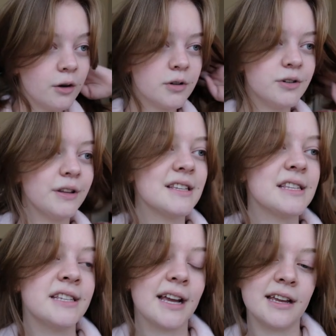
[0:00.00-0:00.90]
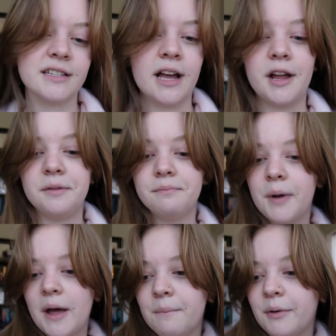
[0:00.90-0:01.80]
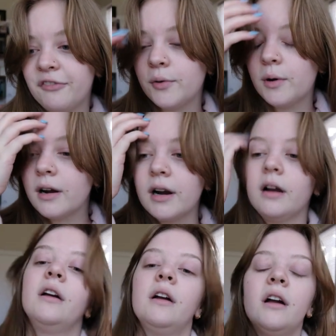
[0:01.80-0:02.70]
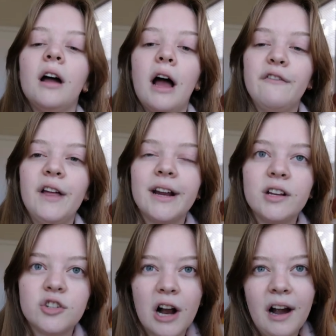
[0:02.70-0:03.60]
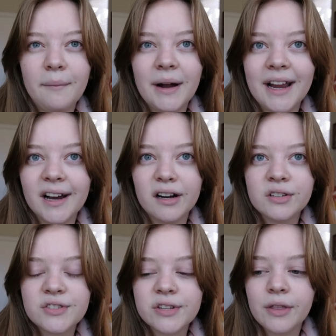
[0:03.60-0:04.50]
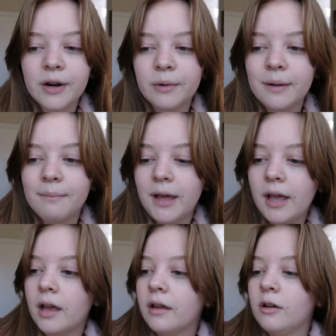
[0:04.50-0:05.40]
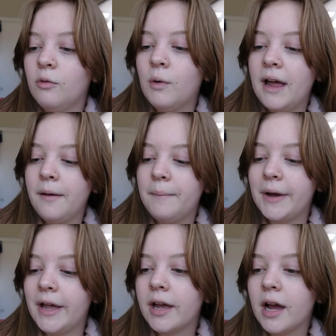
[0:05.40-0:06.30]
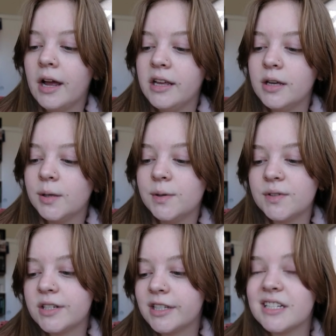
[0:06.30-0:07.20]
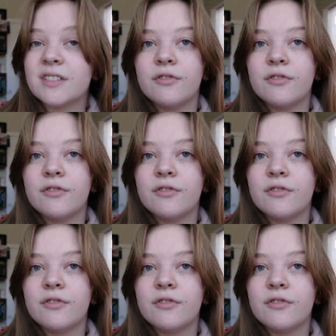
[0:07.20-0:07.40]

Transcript: I'm doing this a second time, but before I've let it dry on my hair so that it wouldn't be wet, but I used this